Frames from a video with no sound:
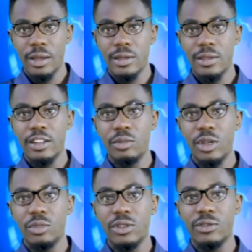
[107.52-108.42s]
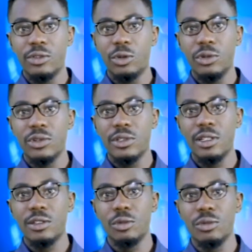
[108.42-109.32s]
Staff members of all
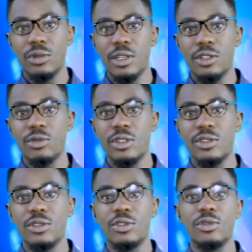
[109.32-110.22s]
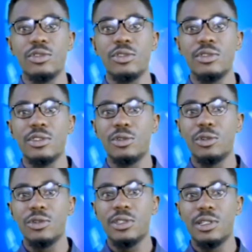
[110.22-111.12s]
state-owned tertiary institutions in
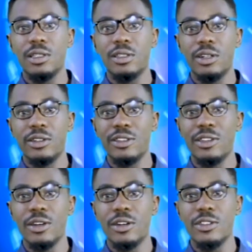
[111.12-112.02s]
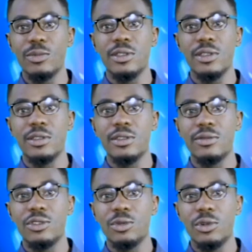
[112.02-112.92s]
Oyo State under the auspices
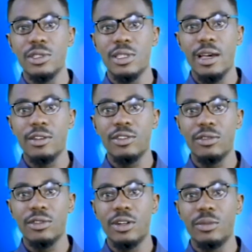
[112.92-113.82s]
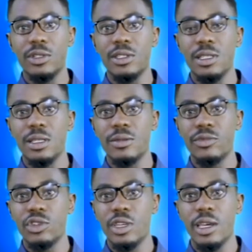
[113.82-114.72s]
of Joint Action Committee
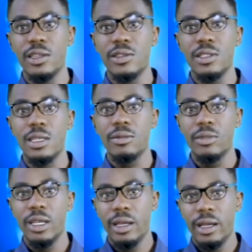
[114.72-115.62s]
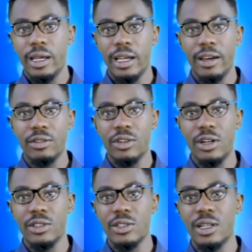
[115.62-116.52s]
have
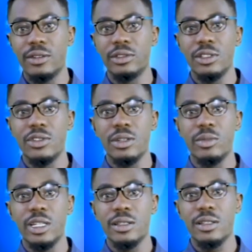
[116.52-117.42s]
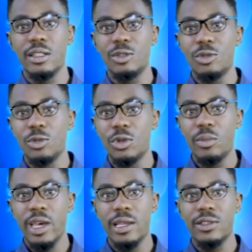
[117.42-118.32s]
charged Governor Seyi Makinde to
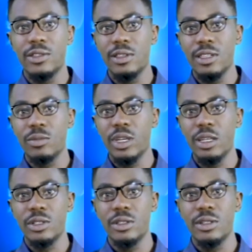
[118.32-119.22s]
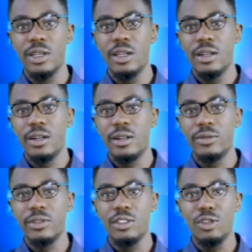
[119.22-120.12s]
commence the payment
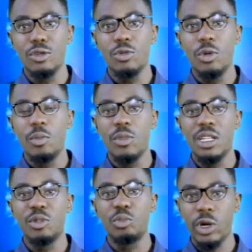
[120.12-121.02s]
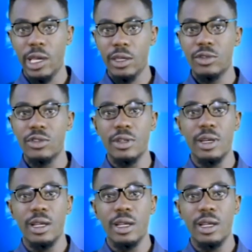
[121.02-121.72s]
of the new minimum wage.